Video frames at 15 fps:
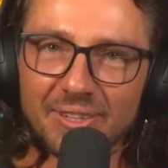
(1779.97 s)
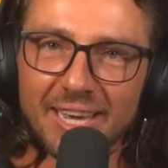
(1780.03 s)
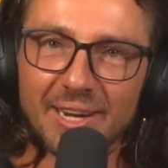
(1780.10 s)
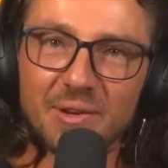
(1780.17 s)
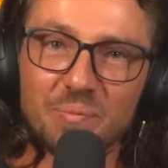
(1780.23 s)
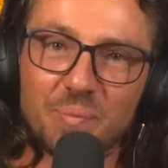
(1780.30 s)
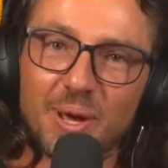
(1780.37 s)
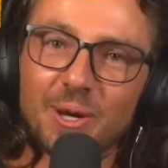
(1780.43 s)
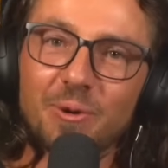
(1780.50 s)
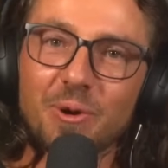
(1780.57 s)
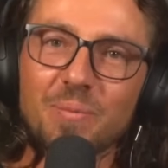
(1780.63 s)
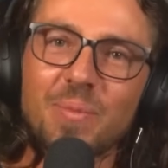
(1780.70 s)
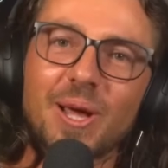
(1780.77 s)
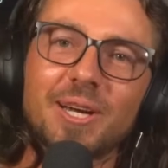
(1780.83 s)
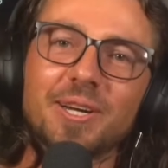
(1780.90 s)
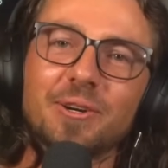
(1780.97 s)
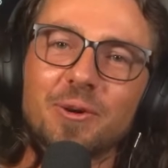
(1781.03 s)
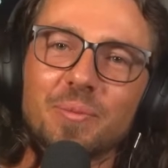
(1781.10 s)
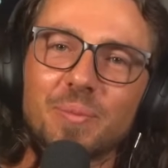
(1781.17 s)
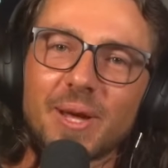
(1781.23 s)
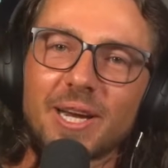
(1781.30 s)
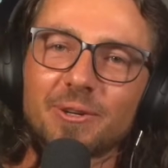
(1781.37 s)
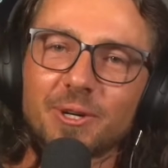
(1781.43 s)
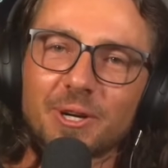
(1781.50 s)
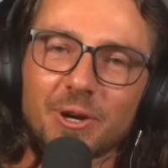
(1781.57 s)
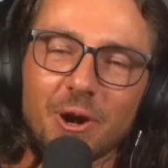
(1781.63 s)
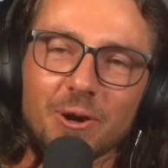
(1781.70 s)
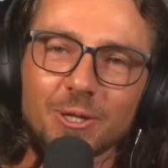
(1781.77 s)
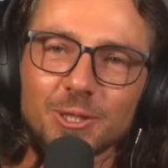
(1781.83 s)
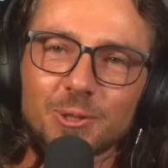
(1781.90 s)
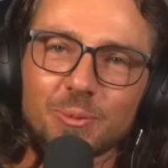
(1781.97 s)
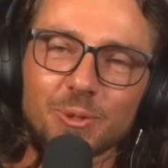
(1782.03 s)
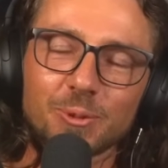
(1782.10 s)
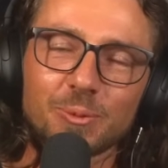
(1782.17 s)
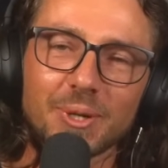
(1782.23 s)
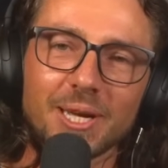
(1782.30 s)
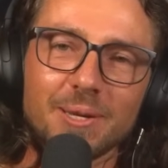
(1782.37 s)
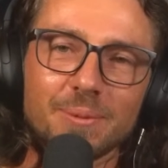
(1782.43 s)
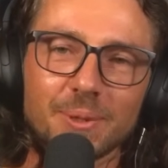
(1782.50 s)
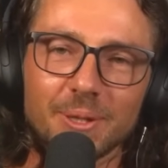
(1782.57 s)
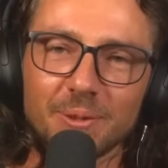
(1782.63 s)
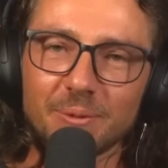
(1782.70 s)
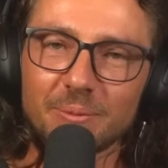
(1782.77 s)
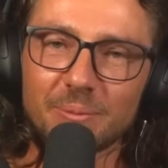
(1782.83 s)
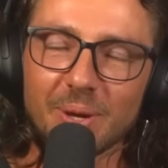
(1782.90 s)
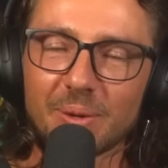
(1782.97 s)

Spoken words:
getting better and better and better at orange pill people,